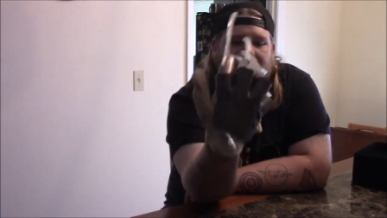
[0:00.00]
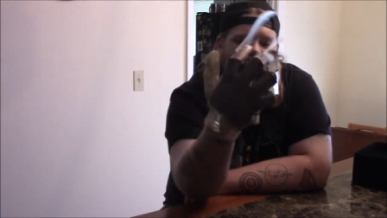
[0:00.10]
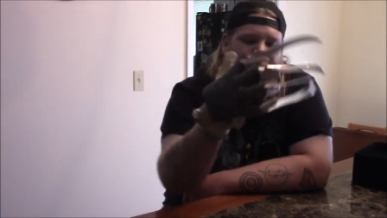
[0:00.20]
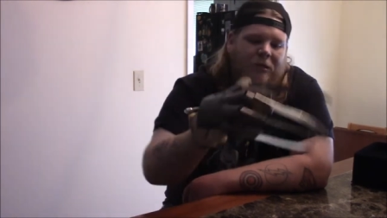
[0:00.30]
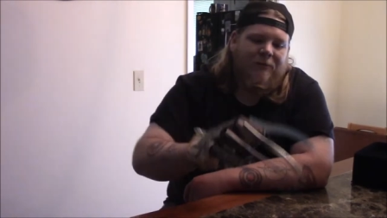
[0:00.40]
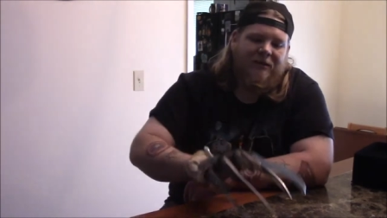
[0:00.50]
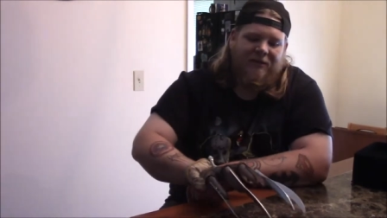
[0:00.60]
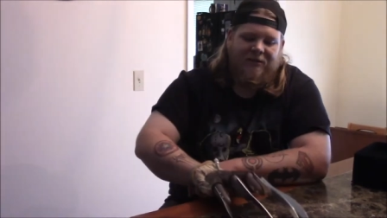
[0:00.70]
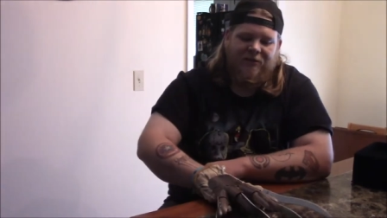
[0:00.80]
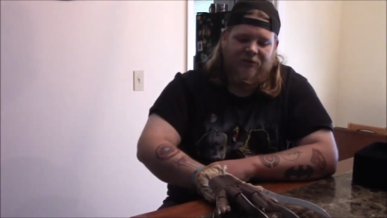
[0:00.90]
Um, but I mean, like
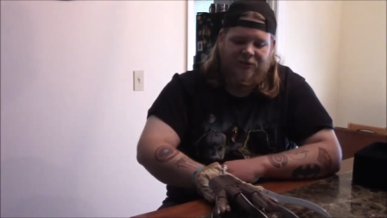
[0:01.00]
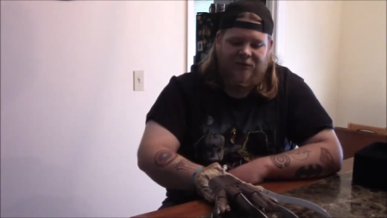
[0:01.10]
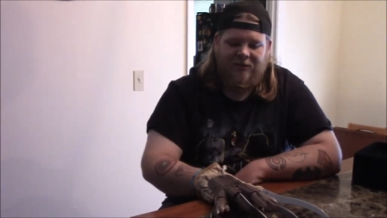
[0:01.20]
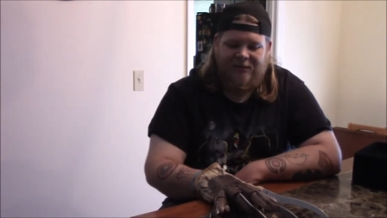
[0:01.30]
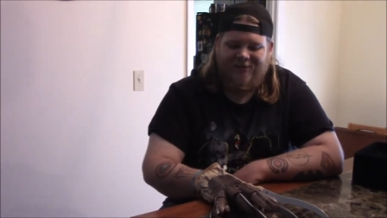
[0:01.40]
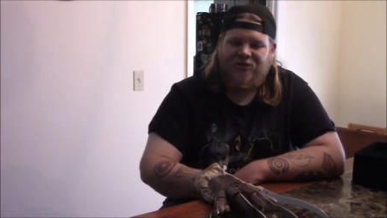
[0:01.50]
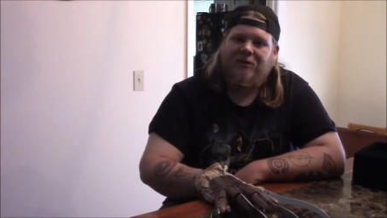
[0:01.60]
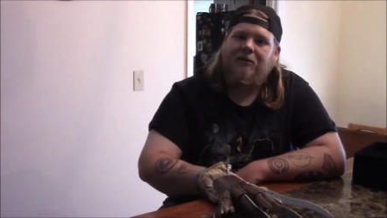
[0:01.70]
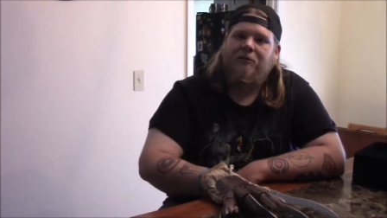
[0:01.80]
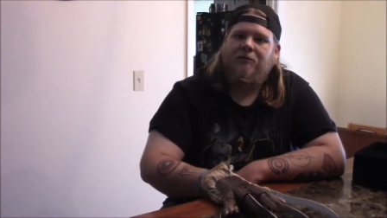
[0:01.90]
I said, just, just kind of
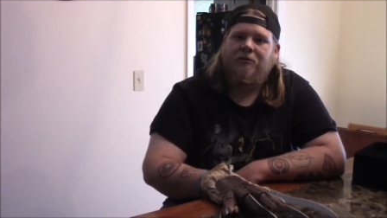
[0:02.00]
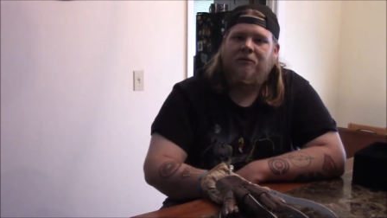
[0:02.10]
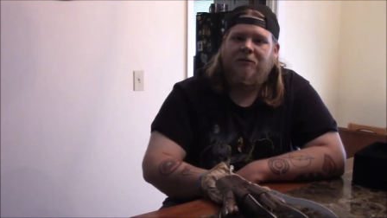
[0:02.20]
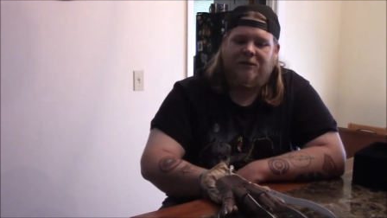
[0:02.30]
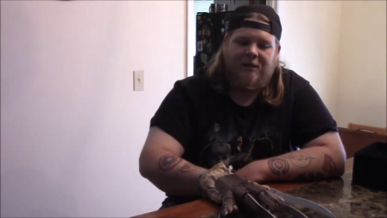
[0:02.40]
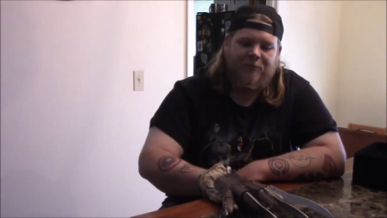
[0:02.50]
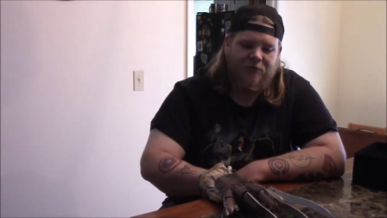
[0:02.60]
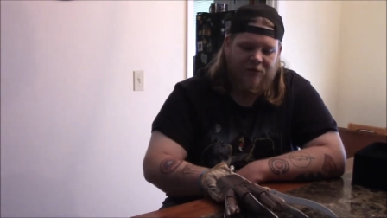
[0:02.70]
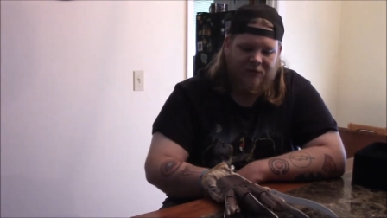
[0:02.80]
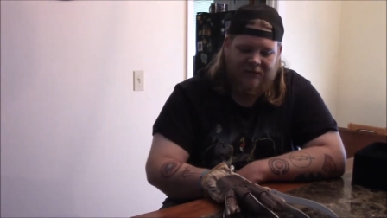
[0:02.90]
sit on the
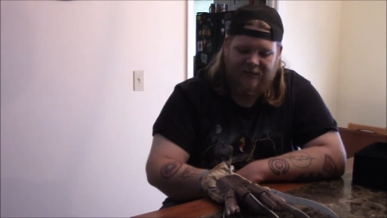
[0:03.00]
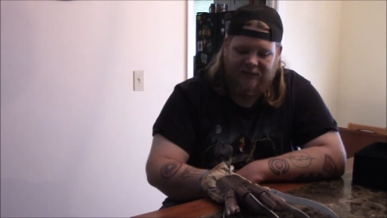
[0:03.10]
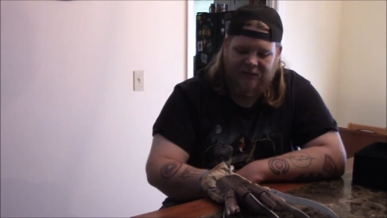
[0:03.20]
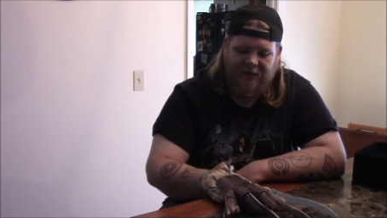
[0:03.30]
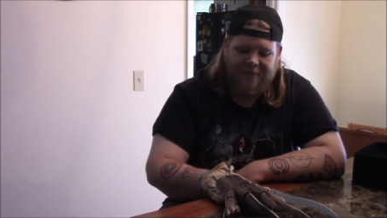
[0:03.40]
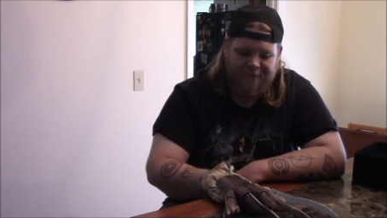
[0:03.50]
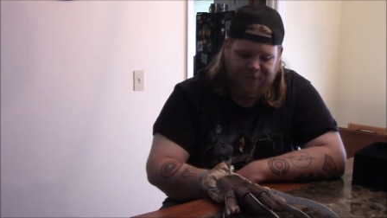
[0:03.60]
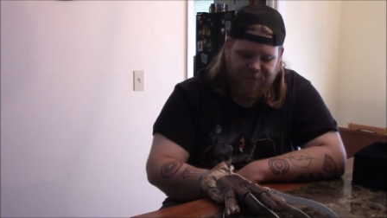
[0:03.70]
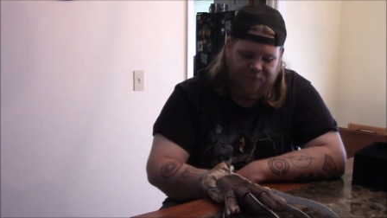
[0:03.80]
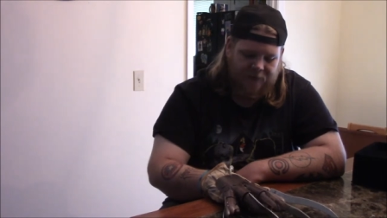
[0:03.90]
table, you know, kind of like that.
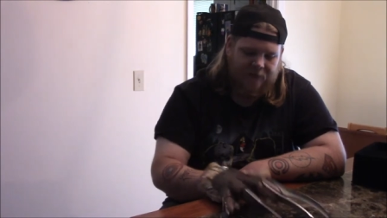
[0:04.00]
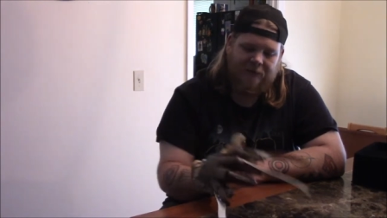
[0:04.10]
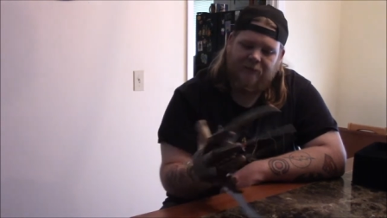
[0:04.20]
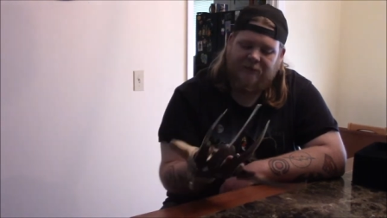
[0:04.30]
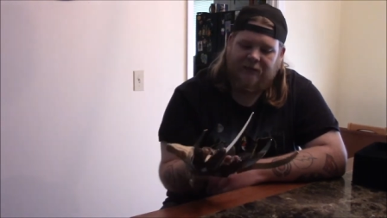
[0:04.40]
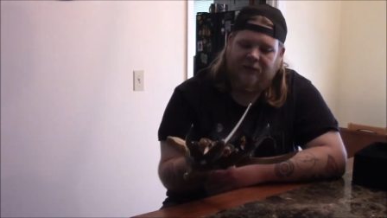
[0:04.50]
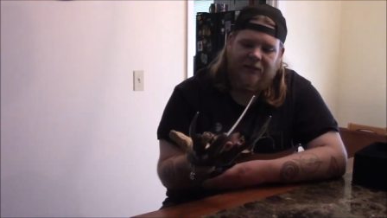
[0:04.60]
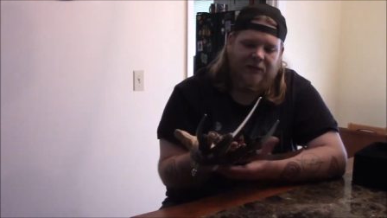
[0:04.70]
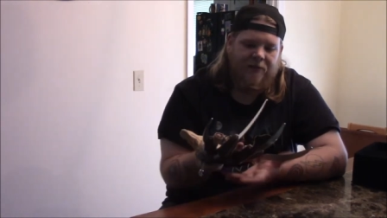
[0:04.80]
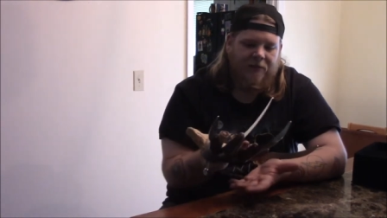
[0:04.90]

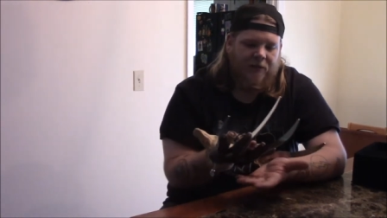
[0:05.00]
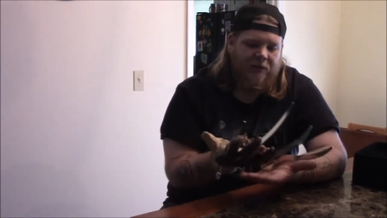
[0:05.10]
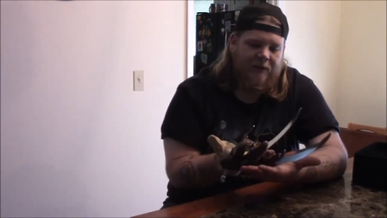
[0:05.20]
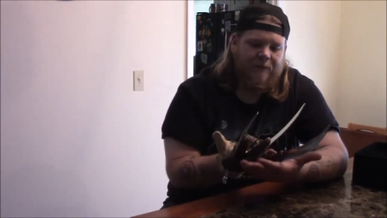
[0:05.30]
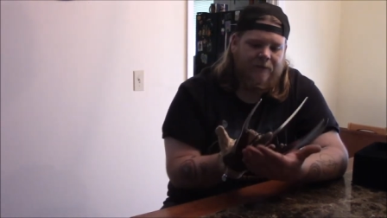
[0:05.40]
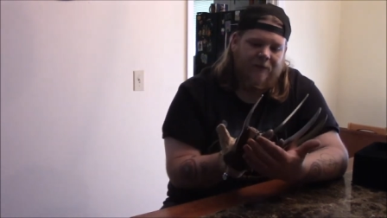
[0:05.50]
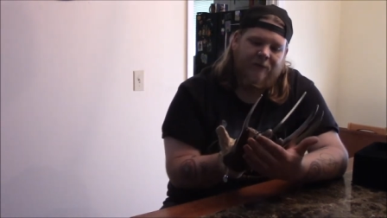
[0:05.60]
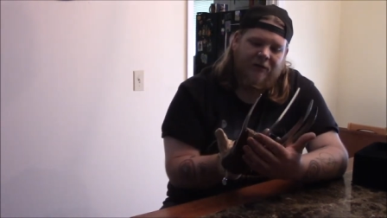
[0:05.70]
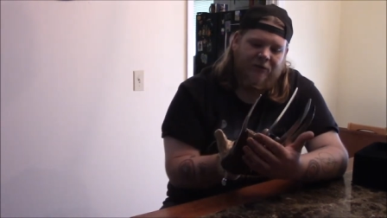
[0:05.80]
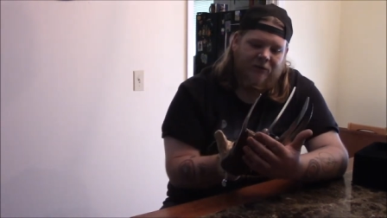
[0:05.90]
Beside um,
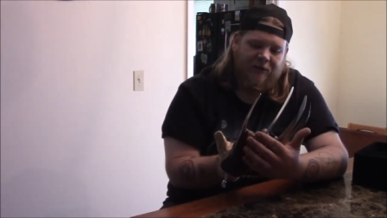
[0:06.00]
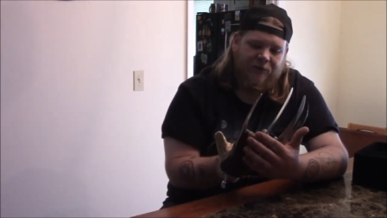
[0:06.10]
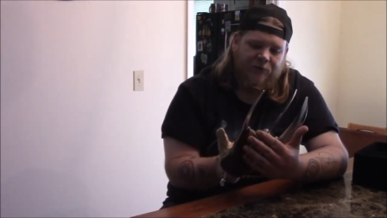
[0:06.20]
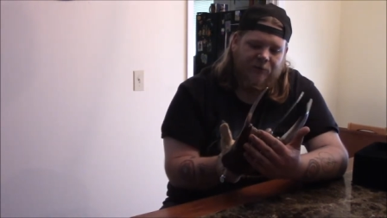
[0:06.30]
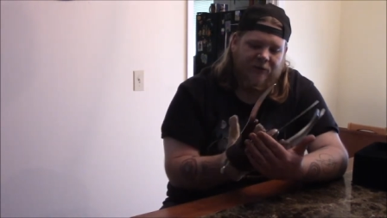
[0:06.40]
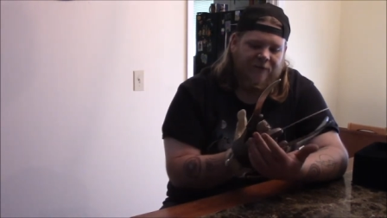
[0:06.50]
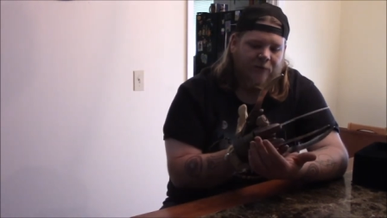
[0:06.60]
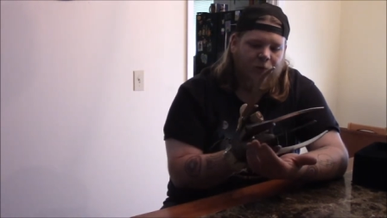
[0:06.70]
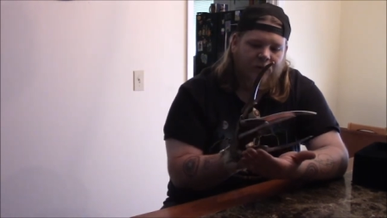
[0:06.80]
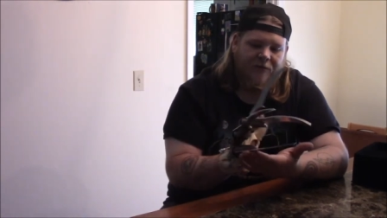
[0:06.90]
some other collectibles will
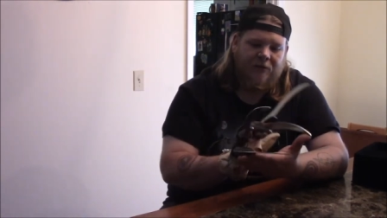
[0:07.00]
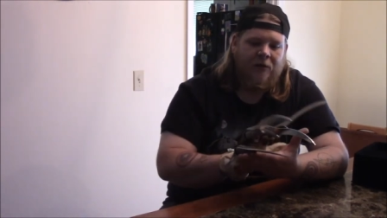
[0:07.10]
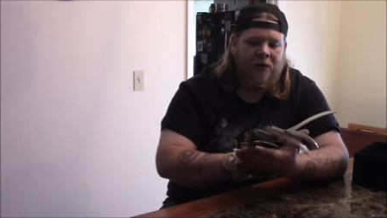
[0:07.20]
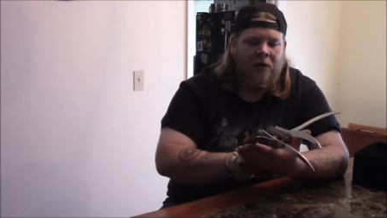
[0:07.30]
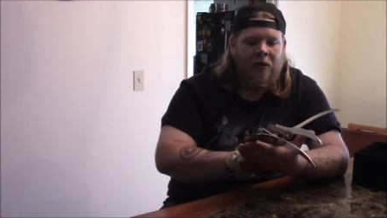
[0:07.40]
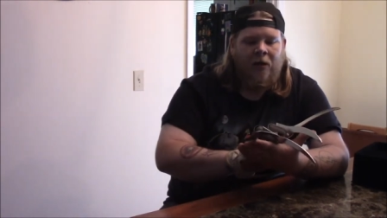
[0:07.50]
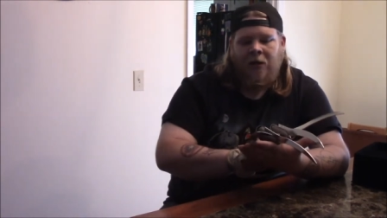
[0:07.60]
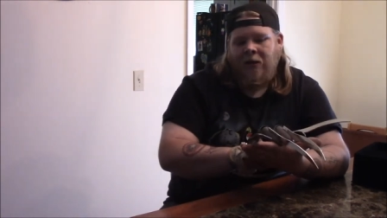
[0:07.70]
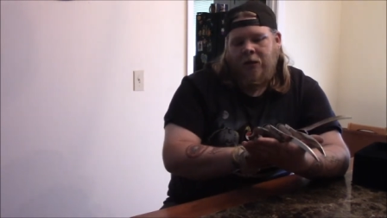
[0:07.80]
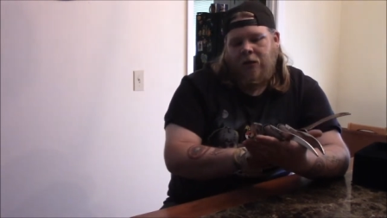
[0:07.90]
definitely be worth it.
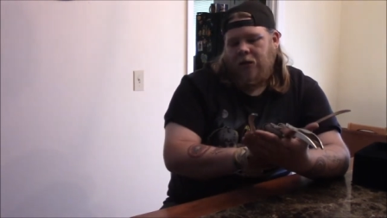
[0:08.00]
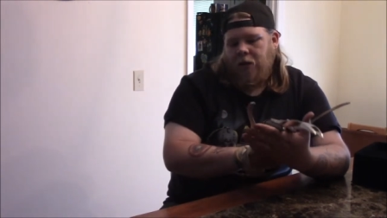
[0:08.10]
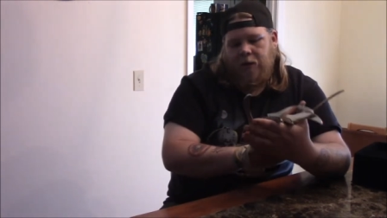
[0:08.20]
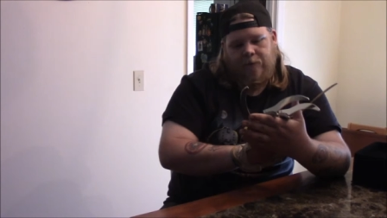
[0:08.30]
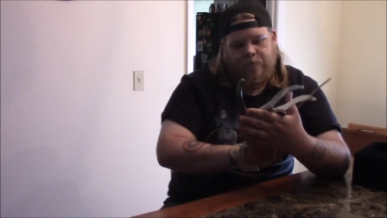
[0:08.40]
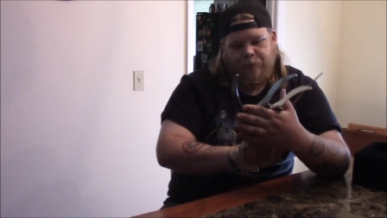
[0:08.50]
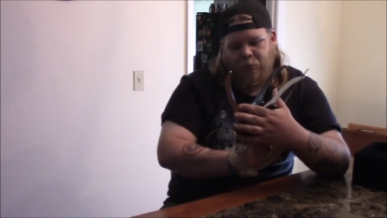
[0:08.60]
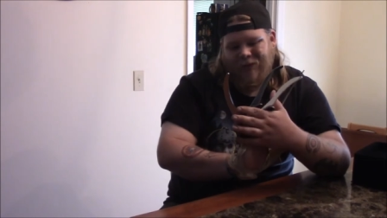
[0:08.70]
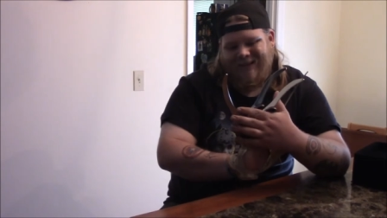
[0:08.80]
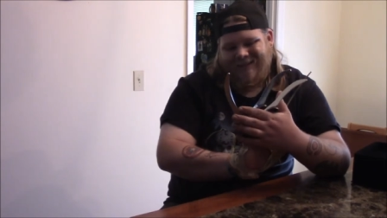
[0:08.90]
Um,
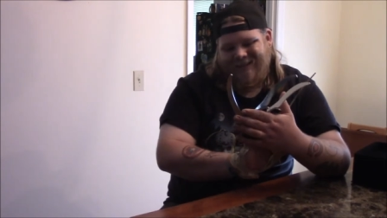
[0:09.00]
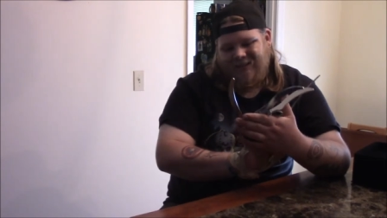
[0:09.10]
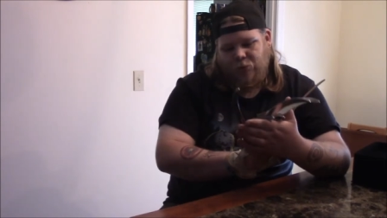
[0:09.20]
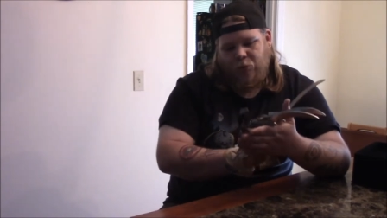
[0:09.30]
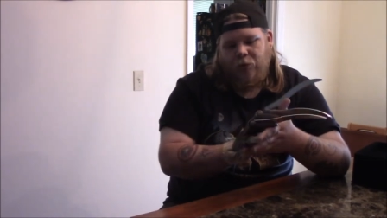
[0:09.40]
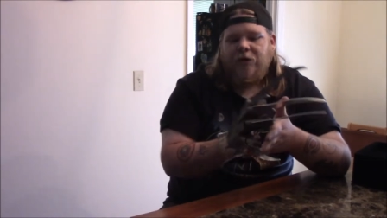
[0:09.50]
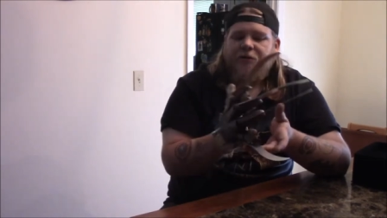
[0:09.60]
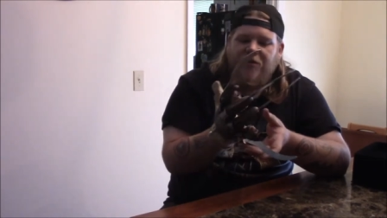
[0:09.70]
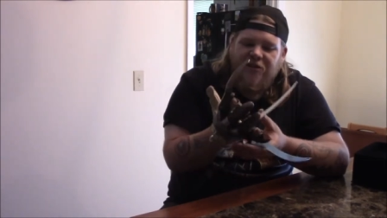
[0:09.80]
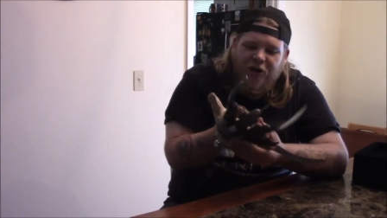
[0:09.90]
would I say it's
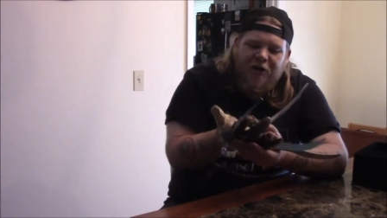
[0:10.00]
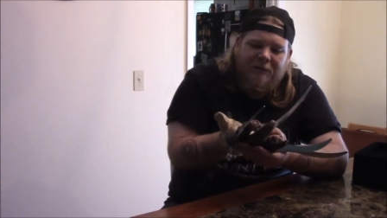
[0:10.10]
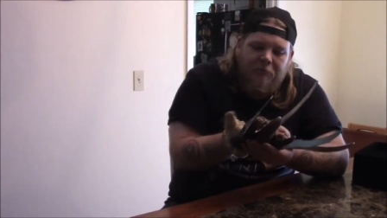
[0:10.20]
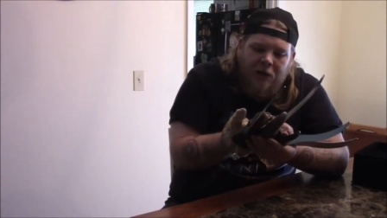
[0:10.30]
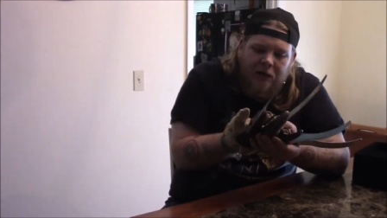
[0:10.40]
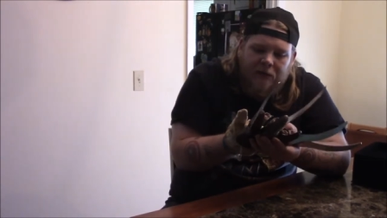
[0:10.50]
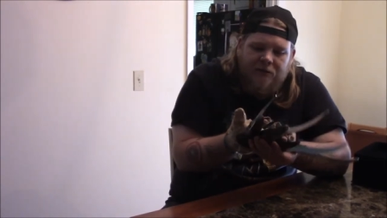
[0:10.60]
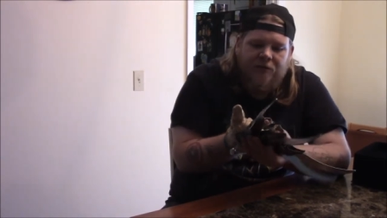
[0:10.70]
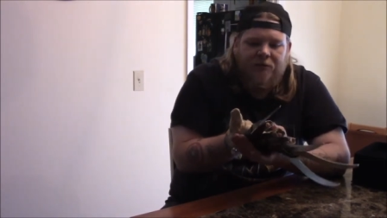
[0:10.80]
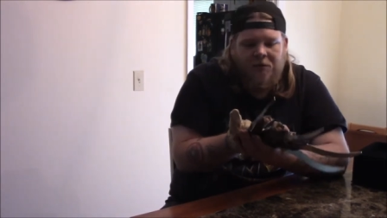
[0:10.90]
worth 30
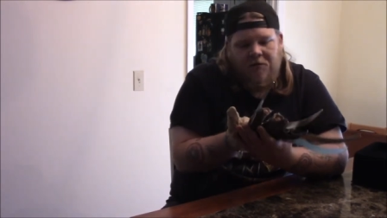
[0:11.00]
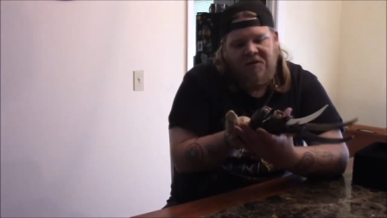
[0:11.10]
bucks?